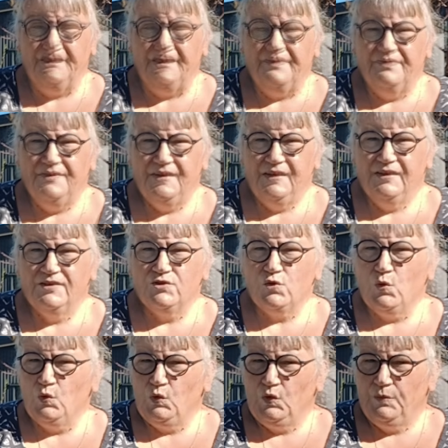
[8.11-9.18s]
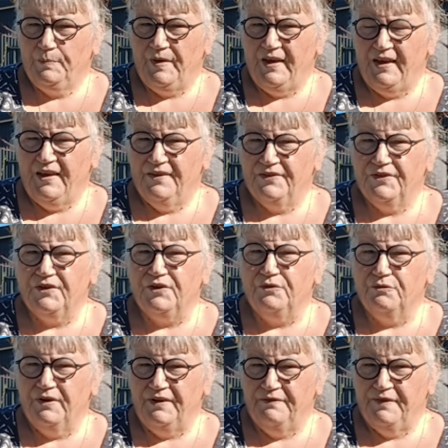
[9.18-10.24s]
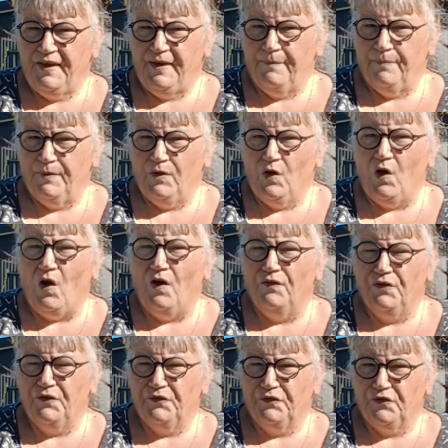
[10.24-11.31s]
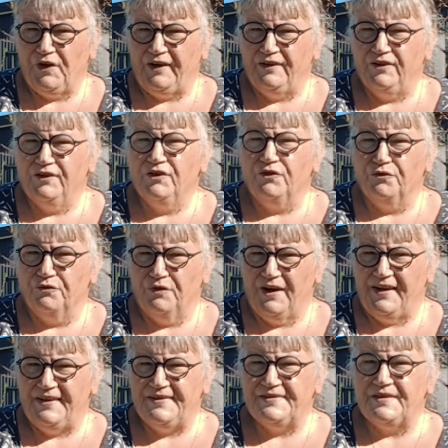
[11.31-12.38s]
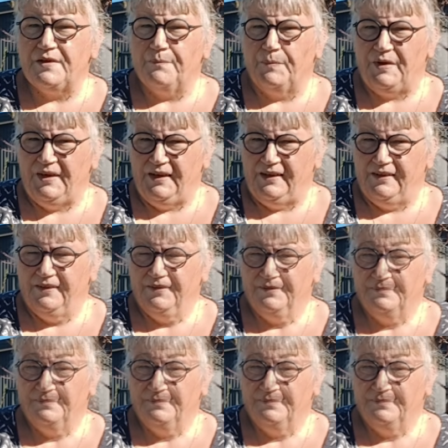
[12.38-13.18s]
and then it's all about the revamp of the front raised bed.